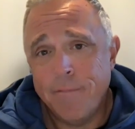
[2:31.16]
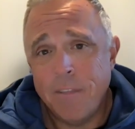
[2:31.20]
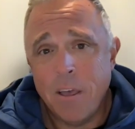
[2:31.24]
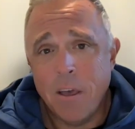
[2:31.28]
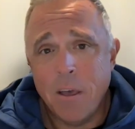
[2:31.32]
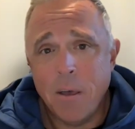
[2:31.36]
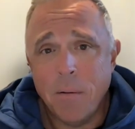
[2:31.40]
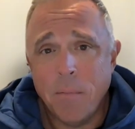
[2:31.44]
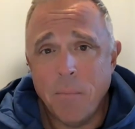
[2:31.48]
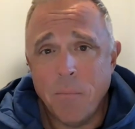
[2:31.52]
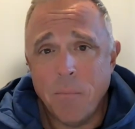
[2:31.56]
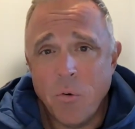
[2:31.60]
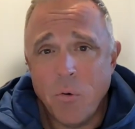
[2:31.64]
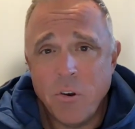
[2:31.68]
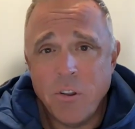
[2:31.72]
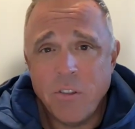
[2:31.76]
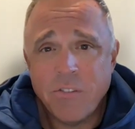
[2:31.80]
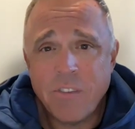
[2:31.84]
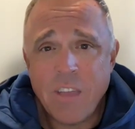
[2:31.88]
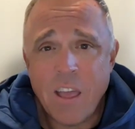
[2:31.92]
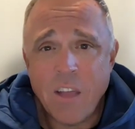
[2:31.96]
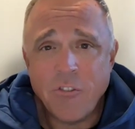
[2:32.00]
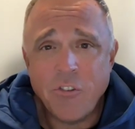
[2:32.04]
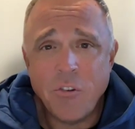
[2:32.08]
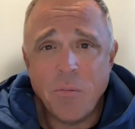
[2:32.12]
we're
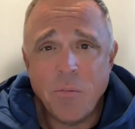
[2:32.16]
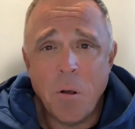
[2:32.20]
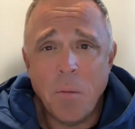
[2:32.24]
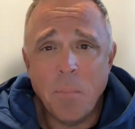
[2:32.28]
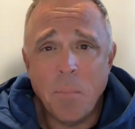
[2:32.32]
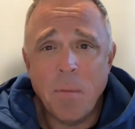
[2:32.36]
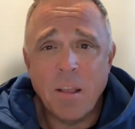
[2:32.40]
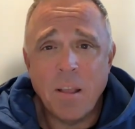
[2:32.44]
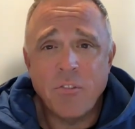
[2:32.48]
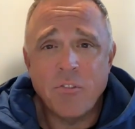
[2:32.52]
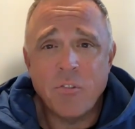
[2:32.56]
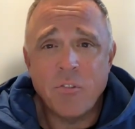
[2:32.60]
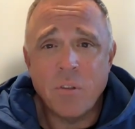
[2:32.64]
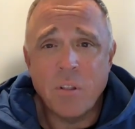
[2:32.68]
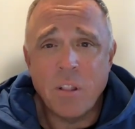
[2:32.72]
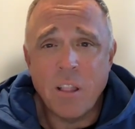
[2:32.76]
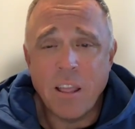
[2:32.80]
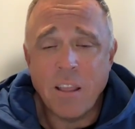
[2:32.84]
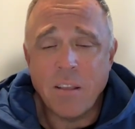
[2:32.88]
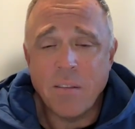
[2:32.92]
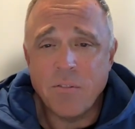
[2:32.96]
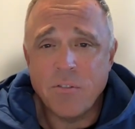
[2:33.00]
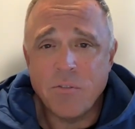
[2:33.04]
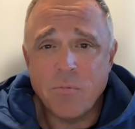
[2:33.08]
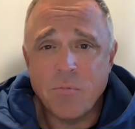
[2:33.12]
just catching them on
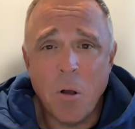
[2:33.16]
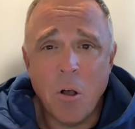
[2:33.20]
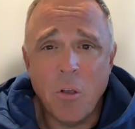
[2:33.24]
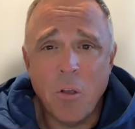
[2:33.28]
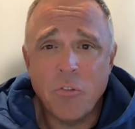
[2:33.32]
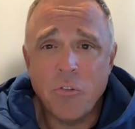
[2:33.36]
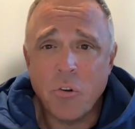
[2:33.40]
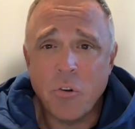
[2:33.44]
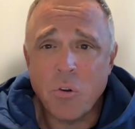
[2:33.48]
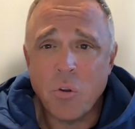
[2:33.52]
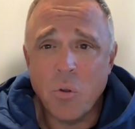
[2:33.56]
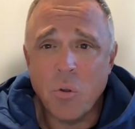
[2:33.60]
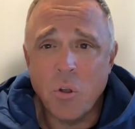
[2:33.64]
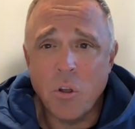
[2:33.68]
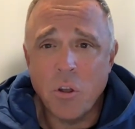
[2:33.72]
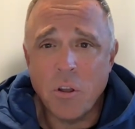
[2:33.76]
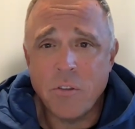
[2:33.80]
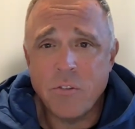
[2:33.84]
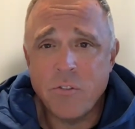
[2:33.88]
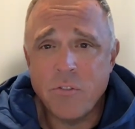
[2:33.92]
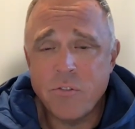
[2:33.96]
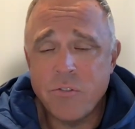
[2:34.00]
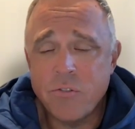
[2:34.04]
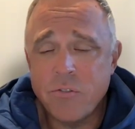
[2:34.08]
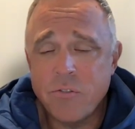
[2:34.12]
like small circle
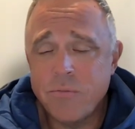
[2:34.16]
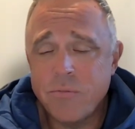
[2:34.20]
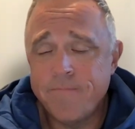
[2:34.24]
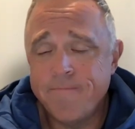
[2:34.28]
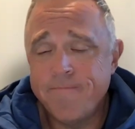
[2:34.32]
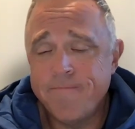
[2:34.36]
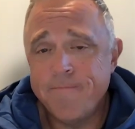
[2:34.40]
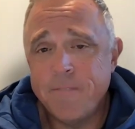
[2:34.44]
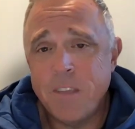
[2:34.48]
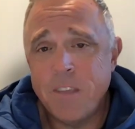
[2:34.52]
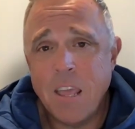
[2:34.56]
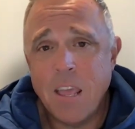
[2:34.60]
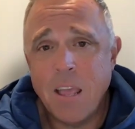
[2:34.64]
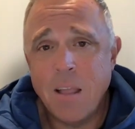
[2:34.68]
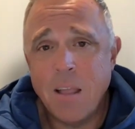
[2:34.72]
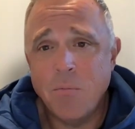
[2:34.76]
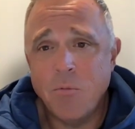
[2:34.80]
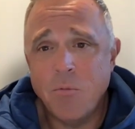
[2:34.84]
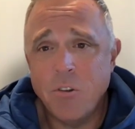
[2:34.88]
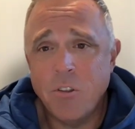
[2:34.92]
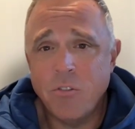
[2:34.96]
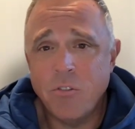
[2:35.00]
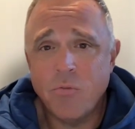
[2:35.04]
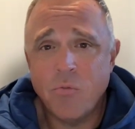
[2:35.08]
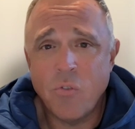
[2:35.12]
hooks, and
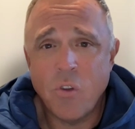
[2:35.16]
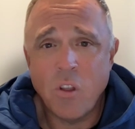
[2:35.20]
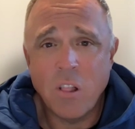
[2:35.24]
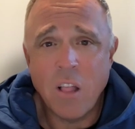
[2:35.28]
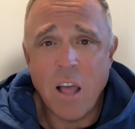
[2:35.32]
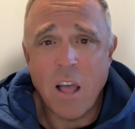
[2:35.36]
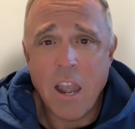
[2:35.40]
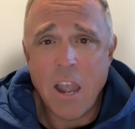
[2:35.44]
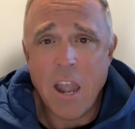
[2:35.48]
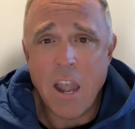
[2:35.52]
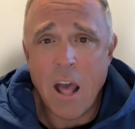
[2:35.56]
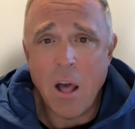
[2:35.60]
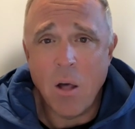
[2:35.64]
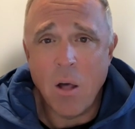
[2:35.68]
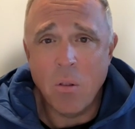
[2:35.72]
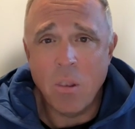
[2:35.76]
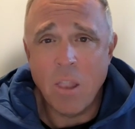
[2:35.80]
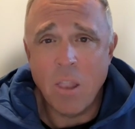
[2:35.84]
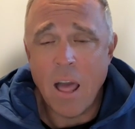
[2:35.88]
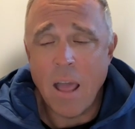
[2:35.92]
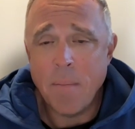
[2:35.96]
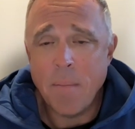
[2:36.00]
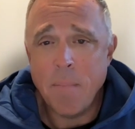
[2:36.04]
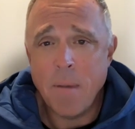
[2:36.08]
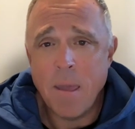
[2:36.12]
we're just free lining out
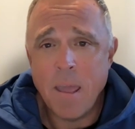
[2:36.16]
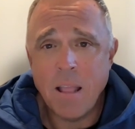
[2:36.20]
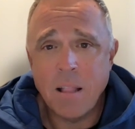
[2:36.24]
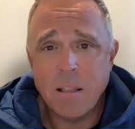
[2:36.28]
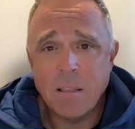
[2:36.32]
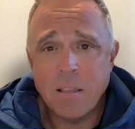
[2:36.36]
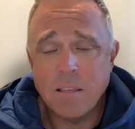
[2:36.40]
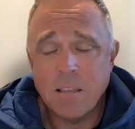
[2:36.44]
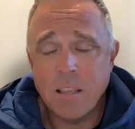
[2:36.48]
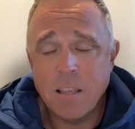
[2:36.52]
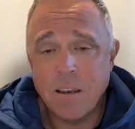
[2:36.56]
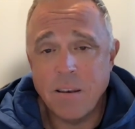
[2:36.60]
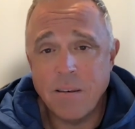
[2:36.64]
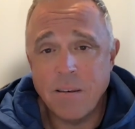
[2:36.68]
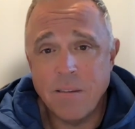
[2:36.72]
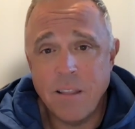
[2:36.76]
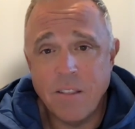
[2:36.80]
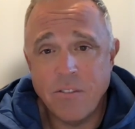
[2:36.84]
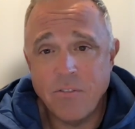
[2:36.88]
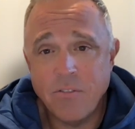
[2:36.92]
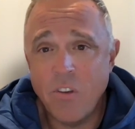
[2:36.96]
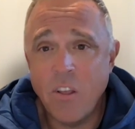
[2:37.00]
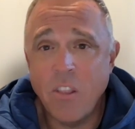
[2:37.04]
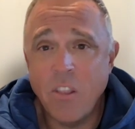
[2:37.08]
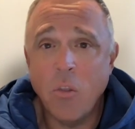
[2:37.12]
live baits, and
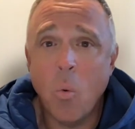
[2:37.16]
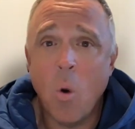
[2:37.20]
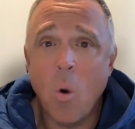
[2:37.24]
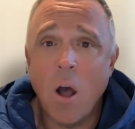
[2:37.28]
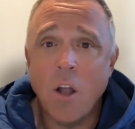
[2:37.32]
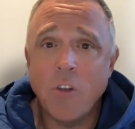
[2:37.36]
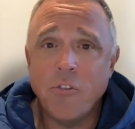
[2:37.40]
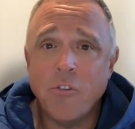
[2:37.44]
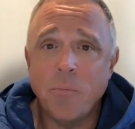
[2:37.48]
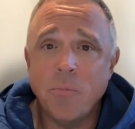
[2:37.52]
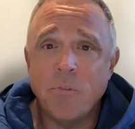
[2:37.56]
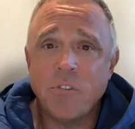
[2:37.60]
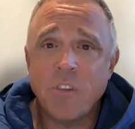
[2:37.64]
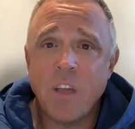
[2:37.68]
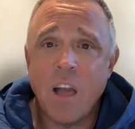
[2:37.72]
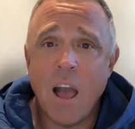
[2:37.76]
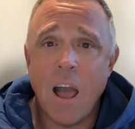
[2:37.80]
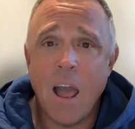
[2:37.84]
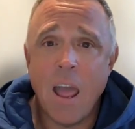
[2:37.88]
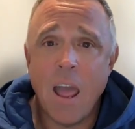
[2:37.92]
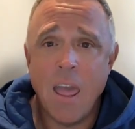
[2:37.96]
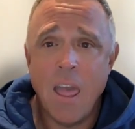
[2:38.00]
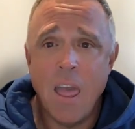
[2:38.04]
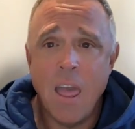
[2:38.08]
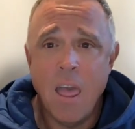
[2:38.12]
it's fun to watch them
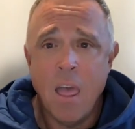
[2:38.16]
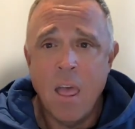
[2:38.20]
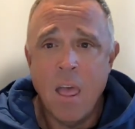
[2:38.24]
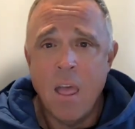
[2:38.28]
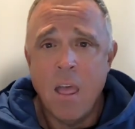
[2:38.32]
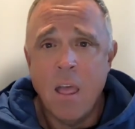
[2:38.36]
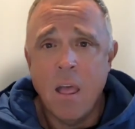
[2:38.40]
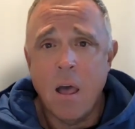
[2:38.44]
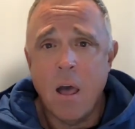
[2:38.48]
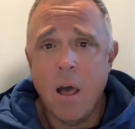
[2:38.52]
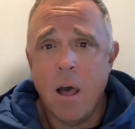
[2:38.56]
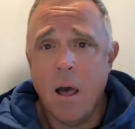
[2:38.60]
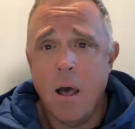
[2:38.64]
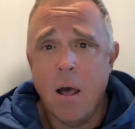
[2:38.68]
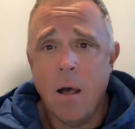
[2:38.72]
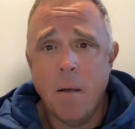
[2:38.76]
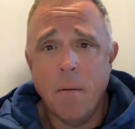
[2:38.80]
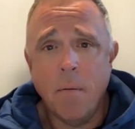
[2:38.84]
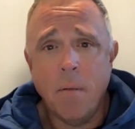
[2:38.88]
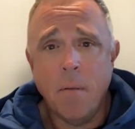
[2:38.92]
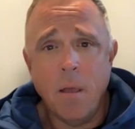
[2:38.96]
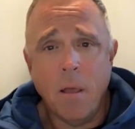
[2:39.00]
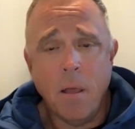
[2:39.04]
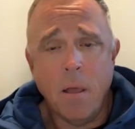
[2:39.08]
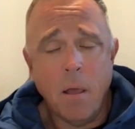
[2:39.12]
sky.
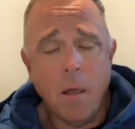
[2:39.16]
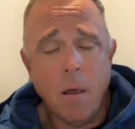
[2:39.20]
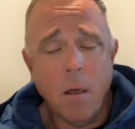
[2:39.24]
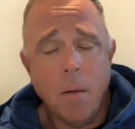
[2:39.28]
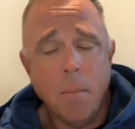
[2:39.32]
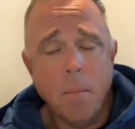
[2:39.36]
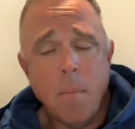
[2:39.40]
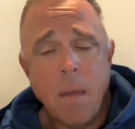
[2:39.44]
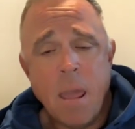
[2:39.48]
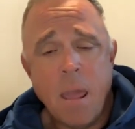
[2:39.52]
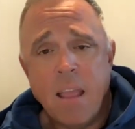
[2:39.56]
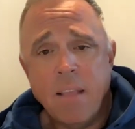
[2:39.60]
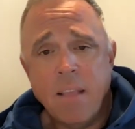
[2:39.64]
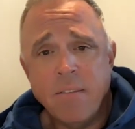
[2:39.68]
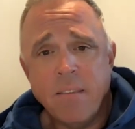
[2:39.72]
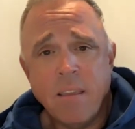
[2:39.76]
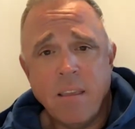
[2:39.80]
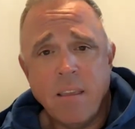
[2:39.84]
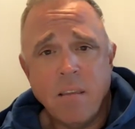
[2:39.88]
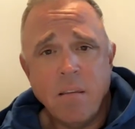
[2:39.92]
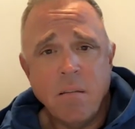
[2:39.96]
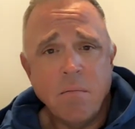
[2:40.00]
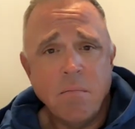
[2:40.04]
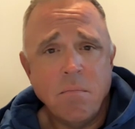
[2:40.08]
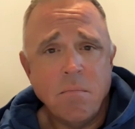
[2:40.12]
Uh,
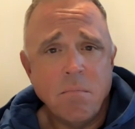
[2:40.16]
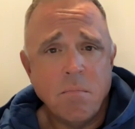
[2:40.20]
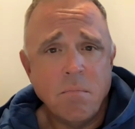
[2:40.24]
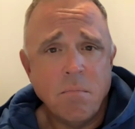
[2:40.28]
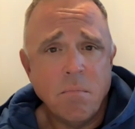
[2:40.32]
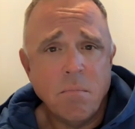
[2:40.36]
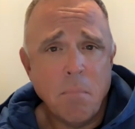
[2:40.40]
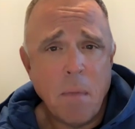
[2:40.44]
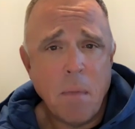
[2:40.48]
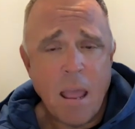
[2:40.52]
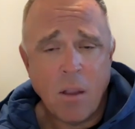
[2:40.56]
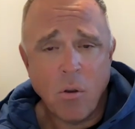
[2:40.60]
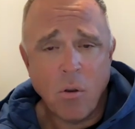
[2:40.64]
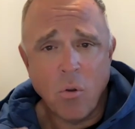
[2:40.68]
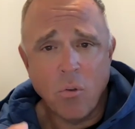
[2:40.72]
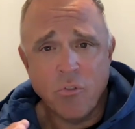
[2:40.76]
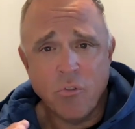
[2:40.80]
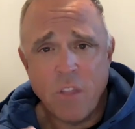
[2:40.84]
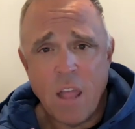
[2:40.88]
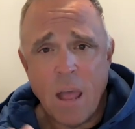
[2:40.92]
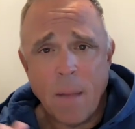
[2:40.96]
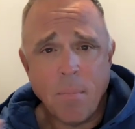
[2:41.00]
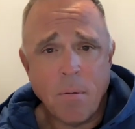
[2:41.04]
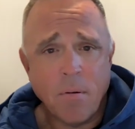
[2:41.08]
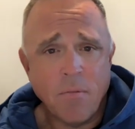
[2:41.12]
Amazing mangrove
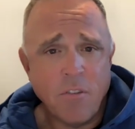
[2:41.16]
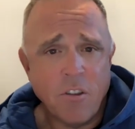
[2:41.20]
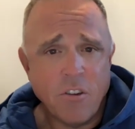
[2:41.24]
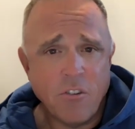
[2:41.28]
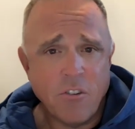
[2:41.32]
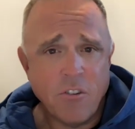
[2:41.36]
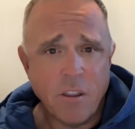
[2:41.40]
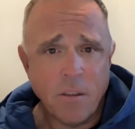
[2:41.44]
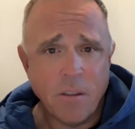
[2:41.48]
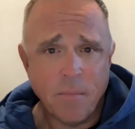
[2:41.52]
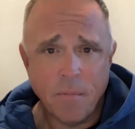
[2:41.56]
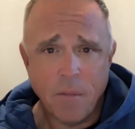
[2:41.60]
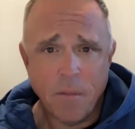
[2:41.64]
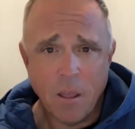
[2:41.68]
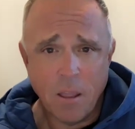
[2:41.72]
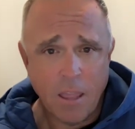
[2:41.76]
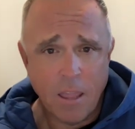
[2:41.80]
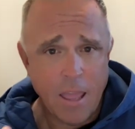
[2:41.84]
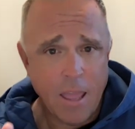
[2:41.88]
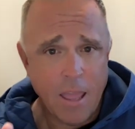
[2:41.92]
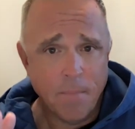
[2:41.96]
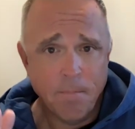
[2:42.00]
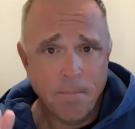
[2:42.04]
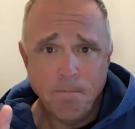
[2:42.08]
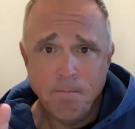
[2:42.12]
snapper fishing
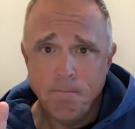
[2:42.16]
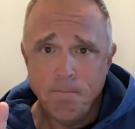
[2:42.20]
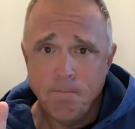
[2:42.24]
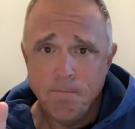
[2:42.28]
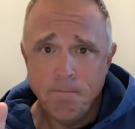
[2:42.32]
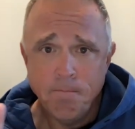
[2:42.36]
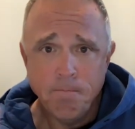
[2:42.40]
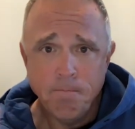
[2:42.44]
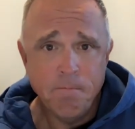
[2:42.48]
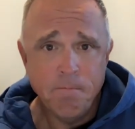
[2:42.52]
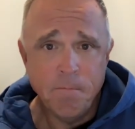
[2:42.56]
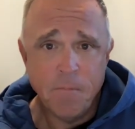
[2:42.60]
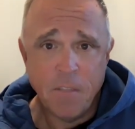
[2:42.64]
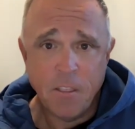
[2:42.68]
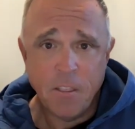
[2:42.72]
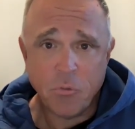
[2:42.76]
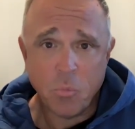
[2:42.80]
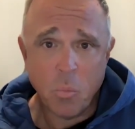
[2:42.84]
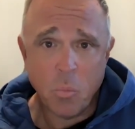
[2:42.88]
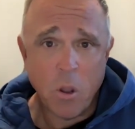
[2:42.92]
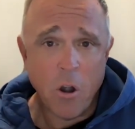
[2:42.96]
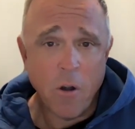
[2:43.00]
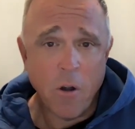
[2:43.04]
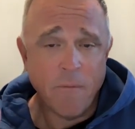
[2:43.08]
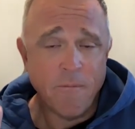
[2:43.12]
again this
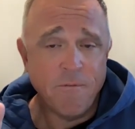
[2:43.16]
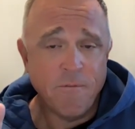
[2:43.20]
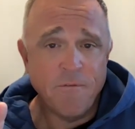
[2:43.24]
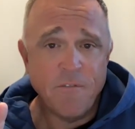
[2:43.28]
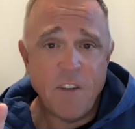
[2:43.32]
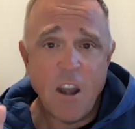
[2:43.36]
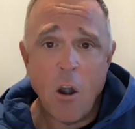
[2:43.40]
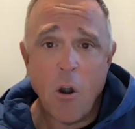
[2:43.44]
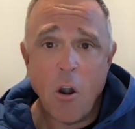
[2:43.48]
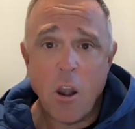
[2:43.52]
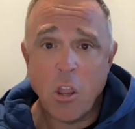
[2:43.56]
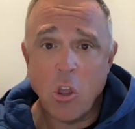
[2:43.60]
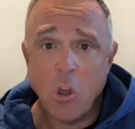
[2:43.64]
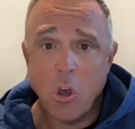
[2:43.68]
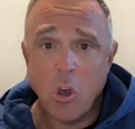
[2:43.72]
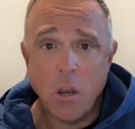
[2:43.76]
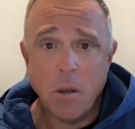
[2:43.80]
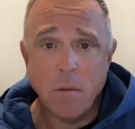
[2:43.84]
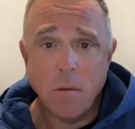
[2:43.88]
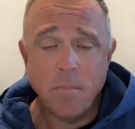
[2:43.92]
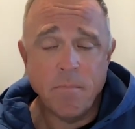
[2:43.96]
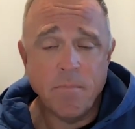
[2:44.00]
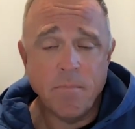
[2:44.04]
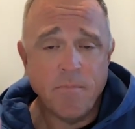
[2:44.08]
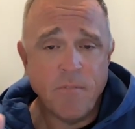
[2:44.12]
winter. Very
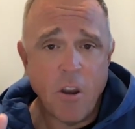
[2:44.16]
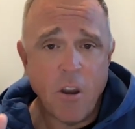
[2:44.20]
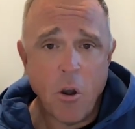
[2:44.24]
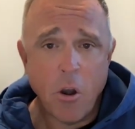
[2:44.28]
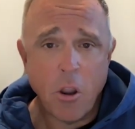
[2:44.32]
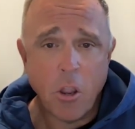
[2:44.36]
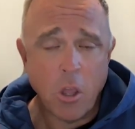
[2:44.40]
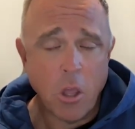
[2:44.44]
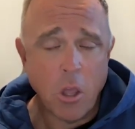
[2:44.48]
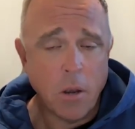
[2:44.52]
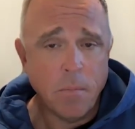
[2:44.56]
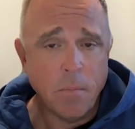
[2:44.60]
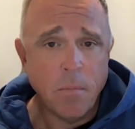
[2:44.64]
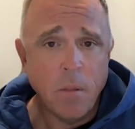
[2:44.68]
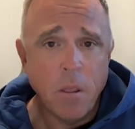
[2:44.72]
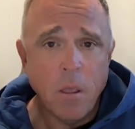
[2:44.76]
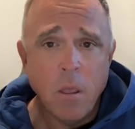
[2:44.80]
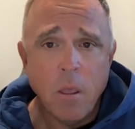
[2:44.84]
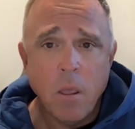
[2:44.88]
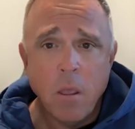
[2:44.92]
good, very good.